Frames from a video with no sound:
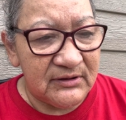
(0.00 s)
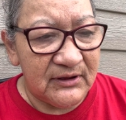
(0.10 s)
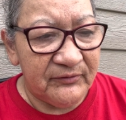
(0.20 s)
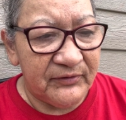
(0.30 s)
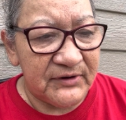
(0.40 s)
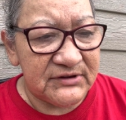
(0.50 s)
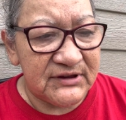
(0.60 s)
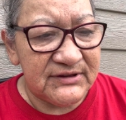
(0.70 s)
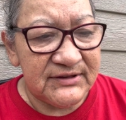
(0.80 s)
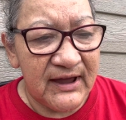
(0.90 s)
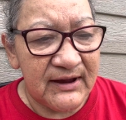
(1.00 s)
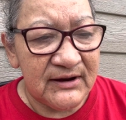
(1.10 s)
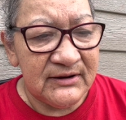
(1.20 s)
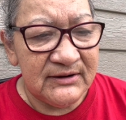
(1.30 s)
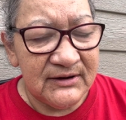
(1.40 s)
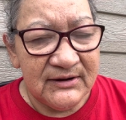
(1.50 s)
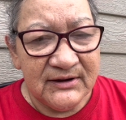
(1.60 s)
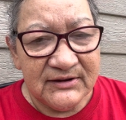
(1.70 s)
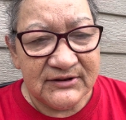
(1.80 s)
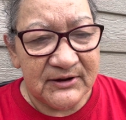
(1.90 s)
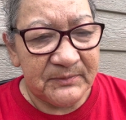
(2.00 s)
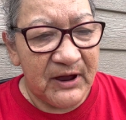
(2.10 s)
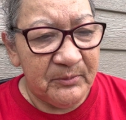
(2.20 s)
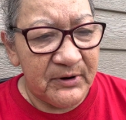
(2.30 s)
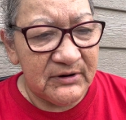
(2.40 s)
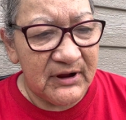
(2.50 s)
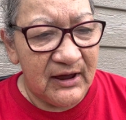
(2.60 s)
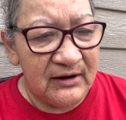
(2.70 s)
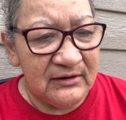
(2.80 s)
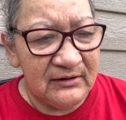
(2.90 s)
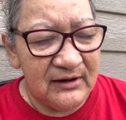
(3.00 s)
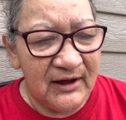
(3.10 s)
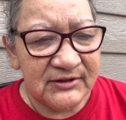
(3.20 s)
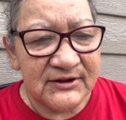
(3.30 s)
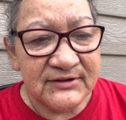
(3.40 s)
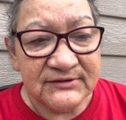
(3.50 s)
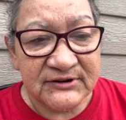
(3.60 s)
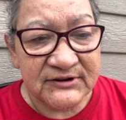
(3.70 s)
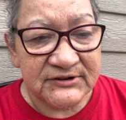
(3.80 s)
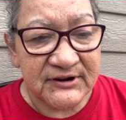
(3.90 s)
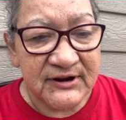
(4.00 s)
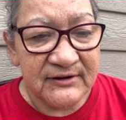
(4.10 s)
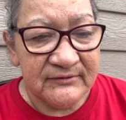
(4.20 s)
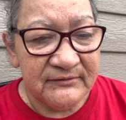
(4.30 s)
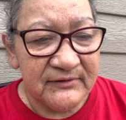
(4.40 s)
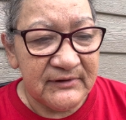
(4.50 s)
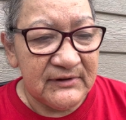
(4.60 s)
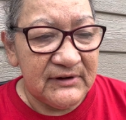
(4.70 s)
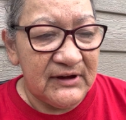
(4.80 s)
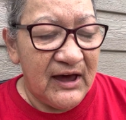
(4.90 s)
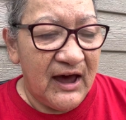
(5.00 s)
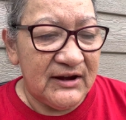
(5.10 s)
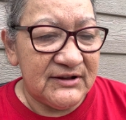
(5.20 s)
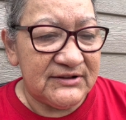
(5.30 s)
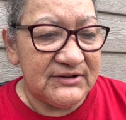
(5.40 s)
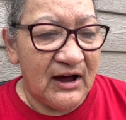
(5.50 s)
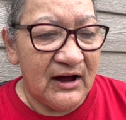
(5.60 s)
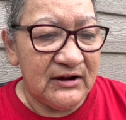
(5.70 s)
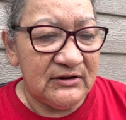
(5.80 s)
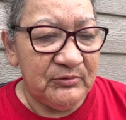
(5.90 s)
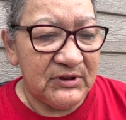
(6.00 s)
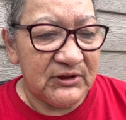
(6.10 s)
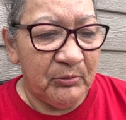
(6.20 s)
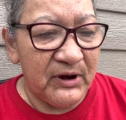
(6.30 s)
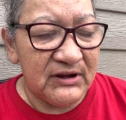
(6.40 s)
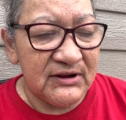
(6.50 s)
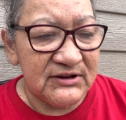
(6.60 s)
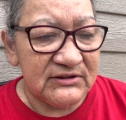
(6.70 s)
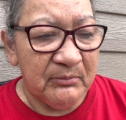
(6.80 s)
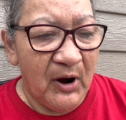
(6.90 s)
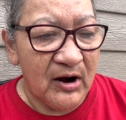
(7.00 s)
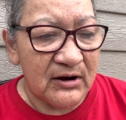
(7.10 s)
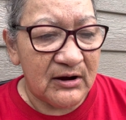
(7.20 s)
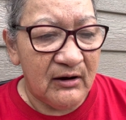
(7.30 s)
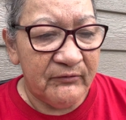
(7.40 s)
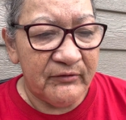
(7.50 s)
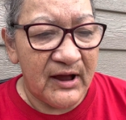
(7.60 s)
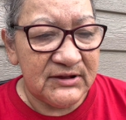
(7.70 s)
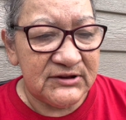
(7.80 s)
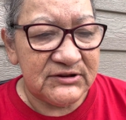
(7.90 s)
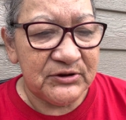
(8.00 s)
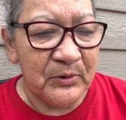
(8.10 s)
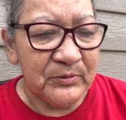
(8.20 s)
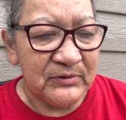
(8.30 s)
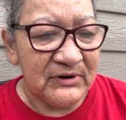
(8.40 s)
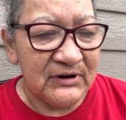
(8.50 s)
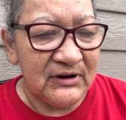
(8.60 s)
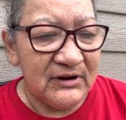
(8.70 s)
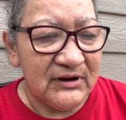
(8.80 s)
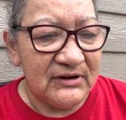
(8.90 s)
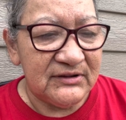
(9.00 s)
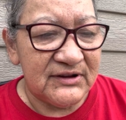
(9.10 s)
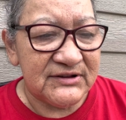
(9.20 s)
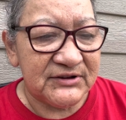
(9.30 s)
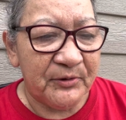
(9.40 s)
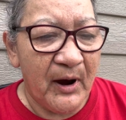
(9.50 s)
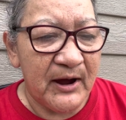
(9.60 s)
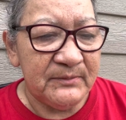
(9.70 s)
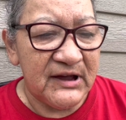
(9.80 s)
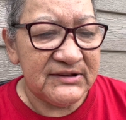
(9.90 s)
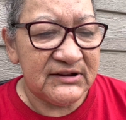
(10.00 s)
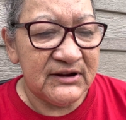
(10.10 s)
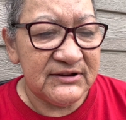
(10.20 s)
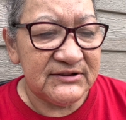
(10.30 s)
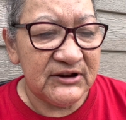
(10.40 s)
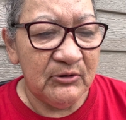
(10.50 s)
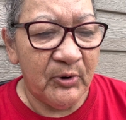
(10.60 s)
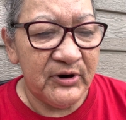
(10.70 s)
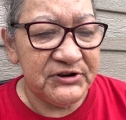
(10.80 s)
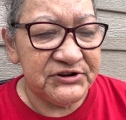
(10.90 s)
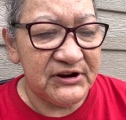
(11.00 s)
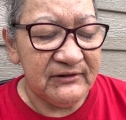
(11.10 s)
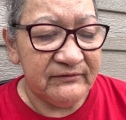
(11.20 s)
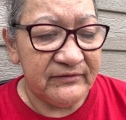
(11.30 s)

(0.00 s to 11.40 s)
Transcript: The first is dated September 10, 1860, and is signed with the witnessed mark of red stone, described as an Assiniboine chief.